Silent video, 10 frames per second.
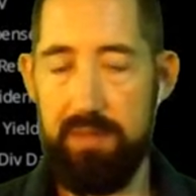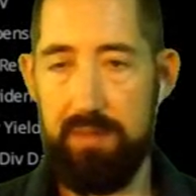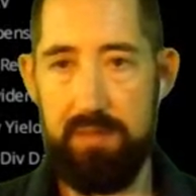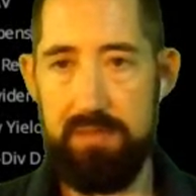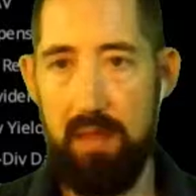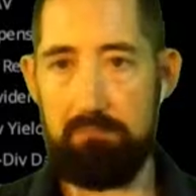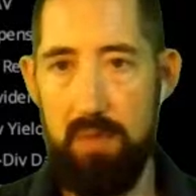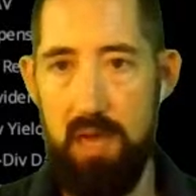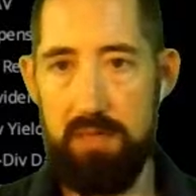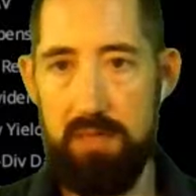there's not
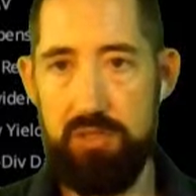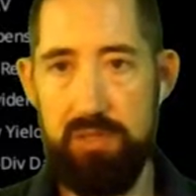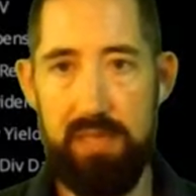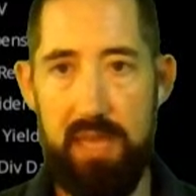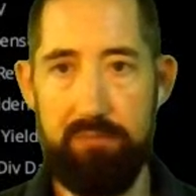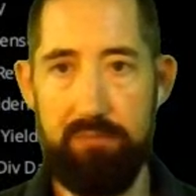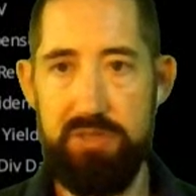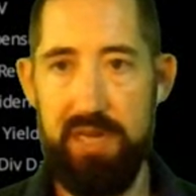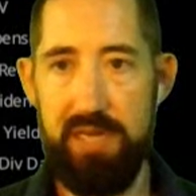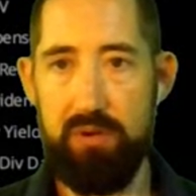much the average
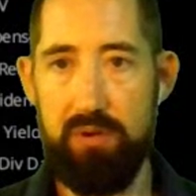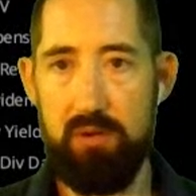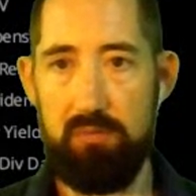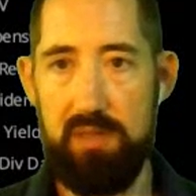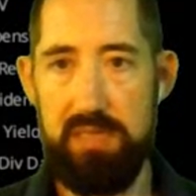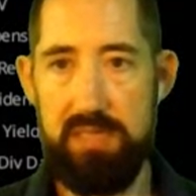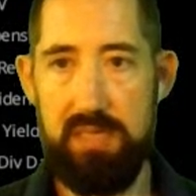day trader really is